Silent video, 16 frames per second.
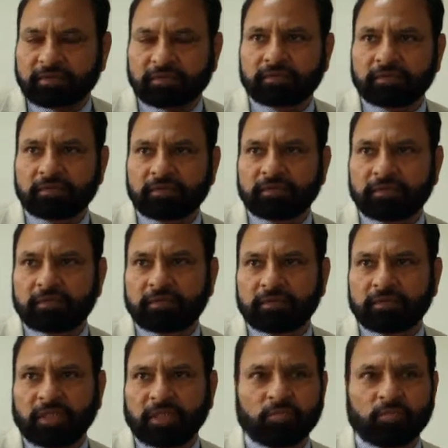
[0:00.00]
Act.
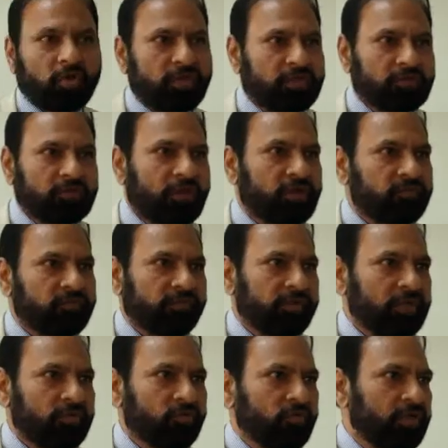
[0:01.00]
employer is not
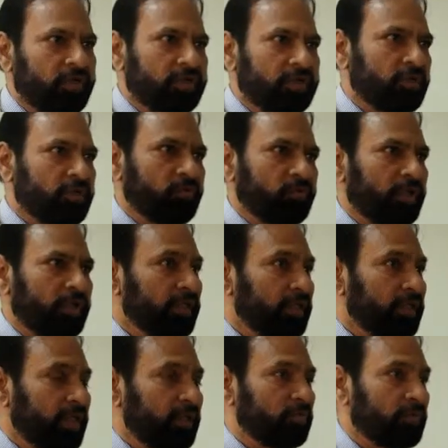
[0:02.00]
free to enter into
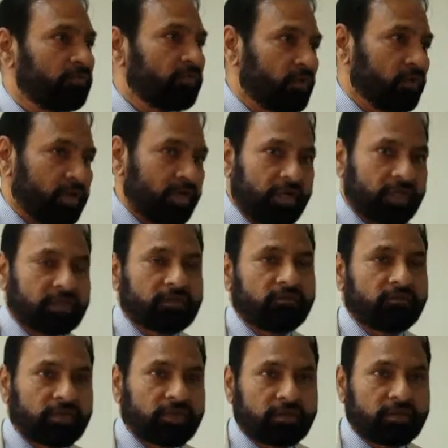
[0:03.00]
any type of contract
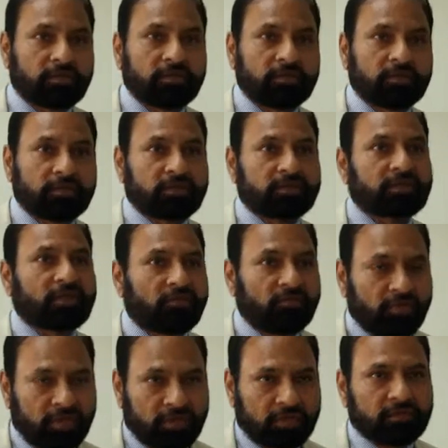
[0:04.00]
with the
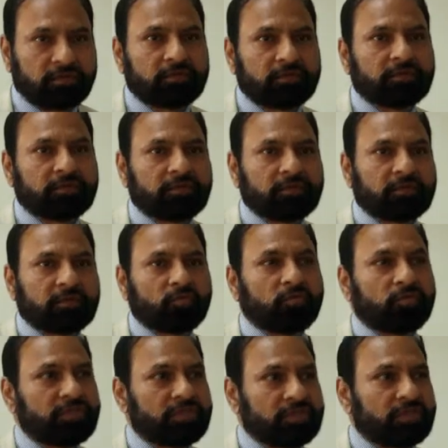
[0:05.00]
servant
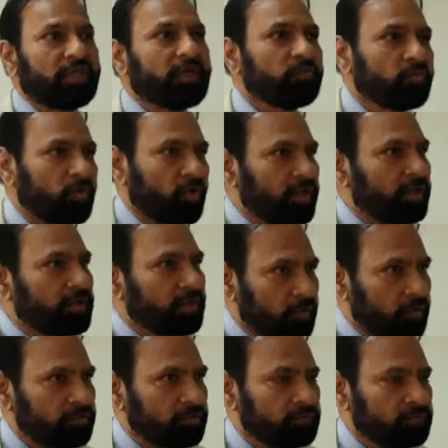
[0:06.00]
who is employed
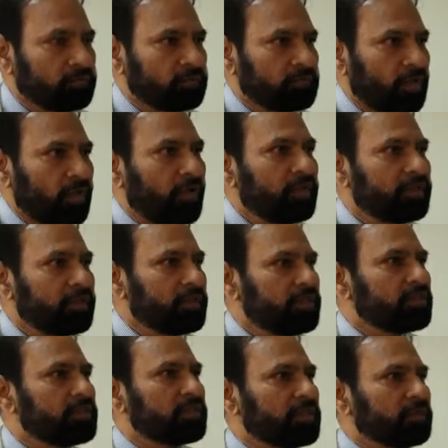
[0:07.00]
now. All
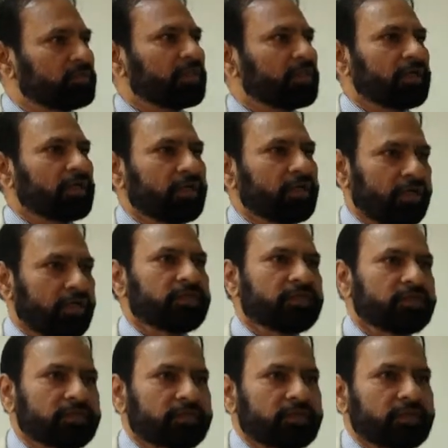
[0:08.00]
these terms and
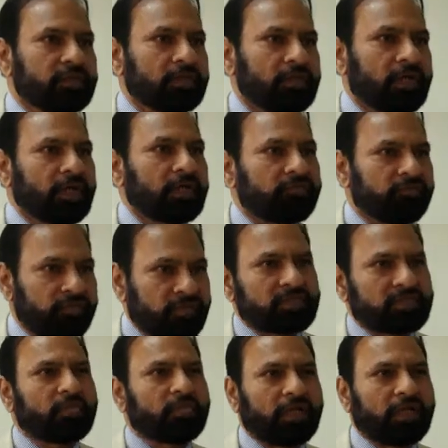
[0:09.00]
conditions are
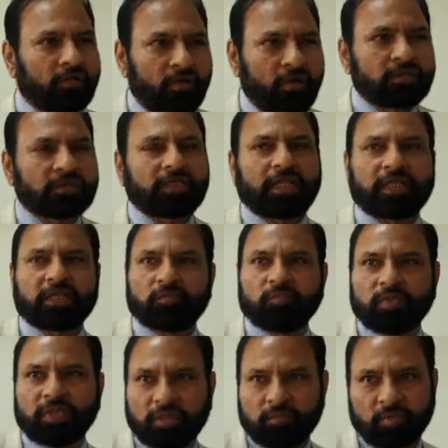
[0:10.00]
fixed by laws like
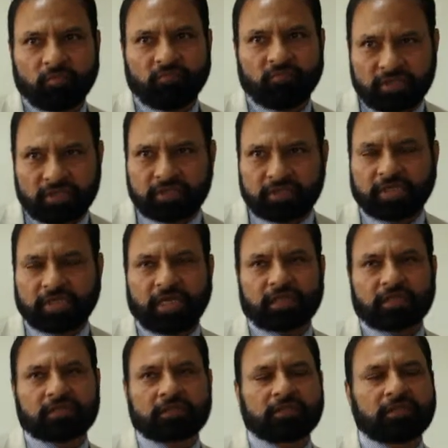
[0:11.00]
Minimum Wages
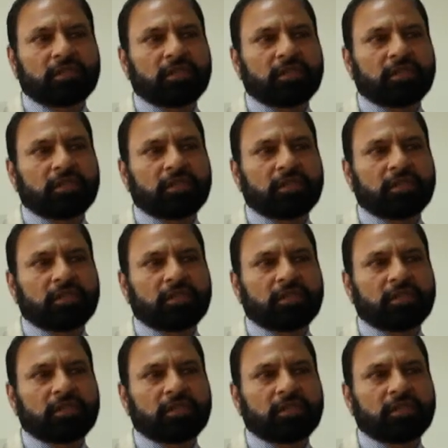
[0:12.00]
Act,